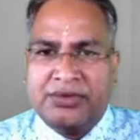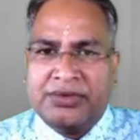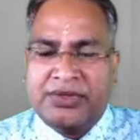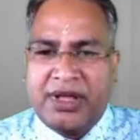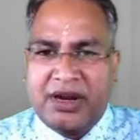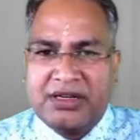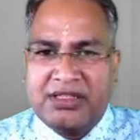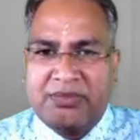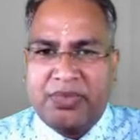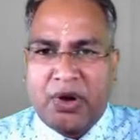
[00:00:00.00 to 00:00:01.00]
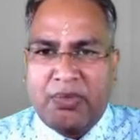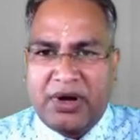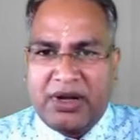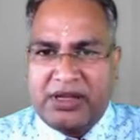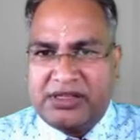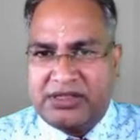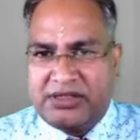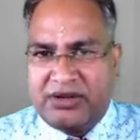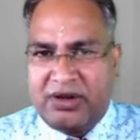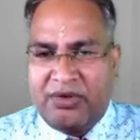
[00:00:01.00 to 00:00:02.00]
There are some
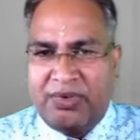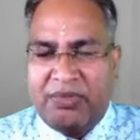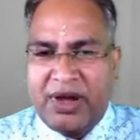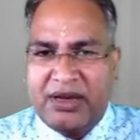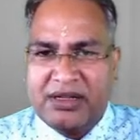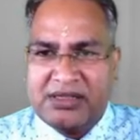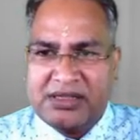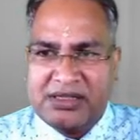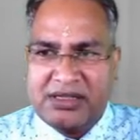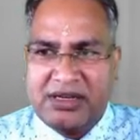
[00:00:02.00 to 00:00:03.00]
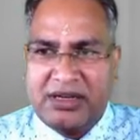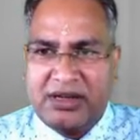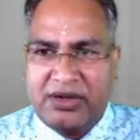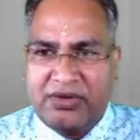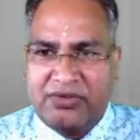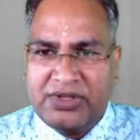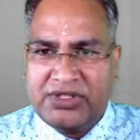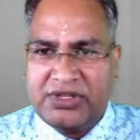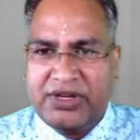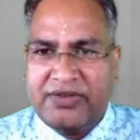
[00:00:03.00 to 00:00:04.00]
properties of a binary search tree which
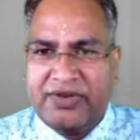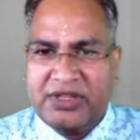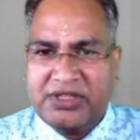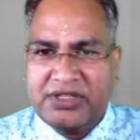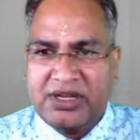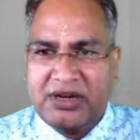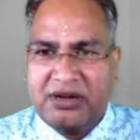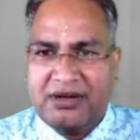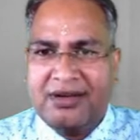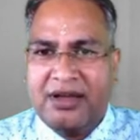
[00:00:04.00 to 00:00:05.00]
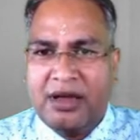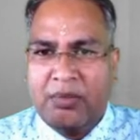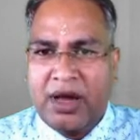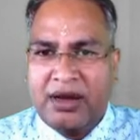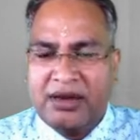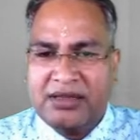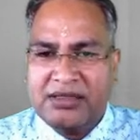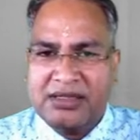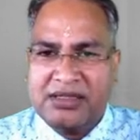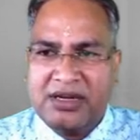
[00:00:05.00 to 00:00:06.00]
differentiate a binary
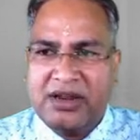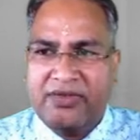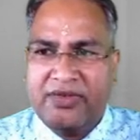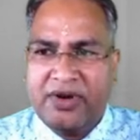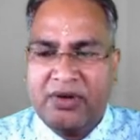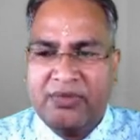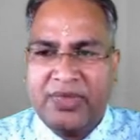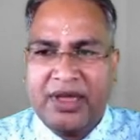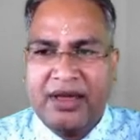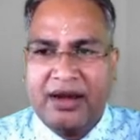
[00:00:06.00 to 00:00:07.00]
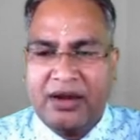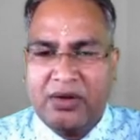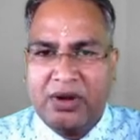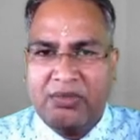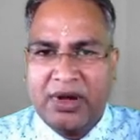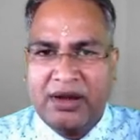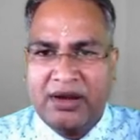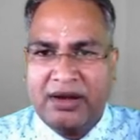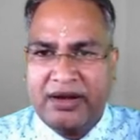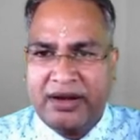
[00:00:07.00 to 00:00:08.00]
search tree from regular
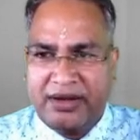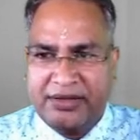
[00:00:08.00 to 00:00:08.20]
binary tree.